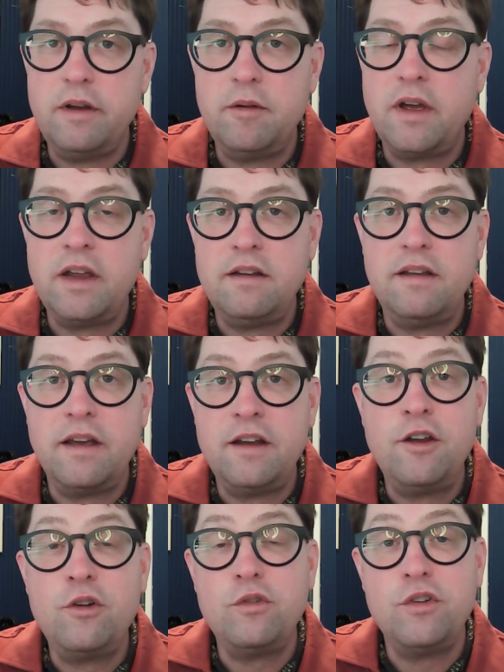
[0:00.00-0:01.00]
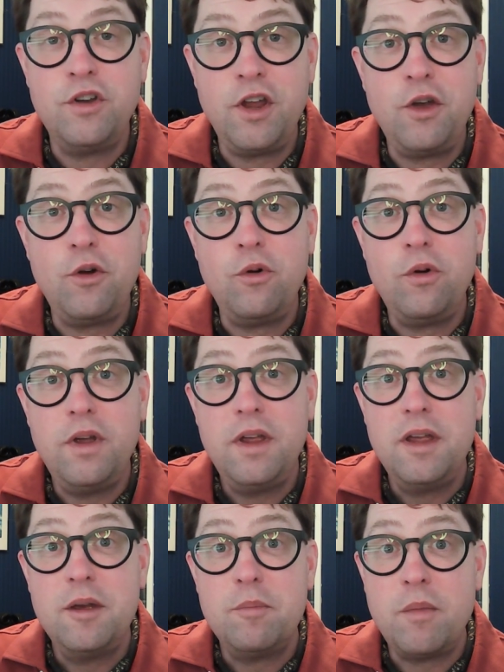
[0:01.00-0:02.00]
I don't know
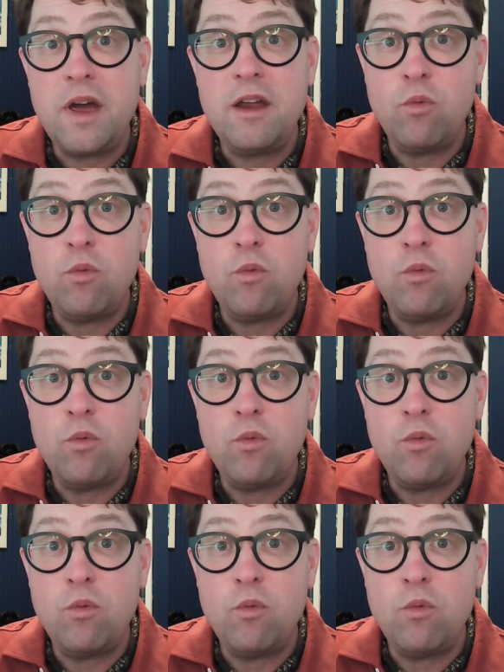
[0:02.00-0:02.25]
my